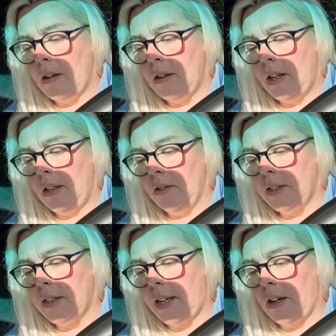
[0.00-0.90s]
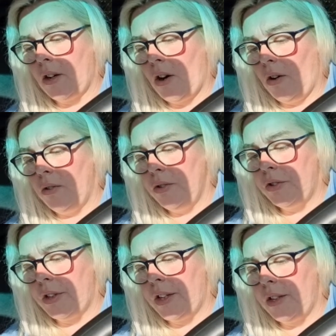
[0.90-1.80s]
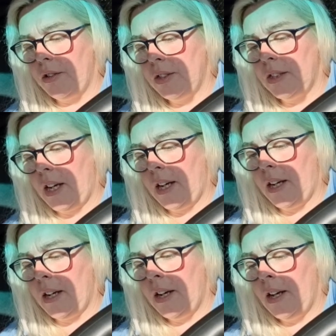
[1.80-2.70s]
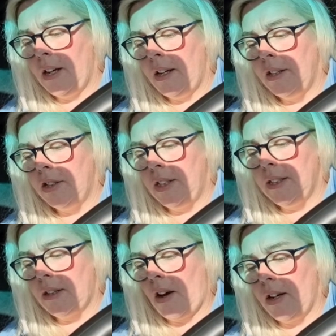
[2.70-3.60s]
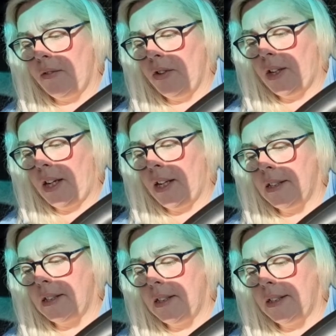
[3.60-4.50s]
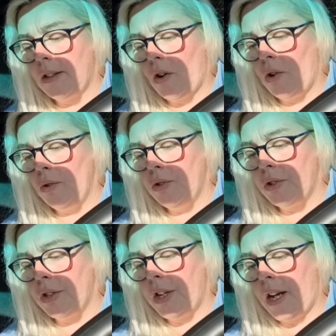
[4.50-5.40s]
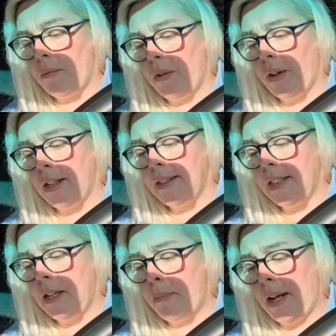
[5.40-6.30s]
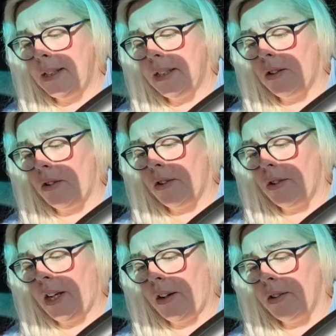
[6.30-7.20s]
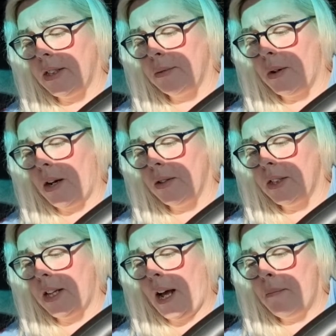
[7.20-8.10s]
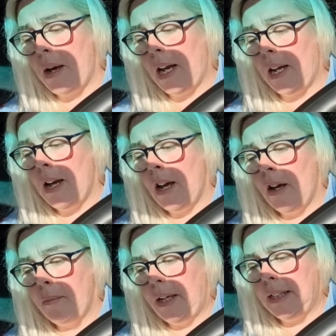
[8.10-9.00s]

it looks like a cauldron. It looks like she's kind of looking into this cauldron, and we can see the pentagon on here as well. So that may be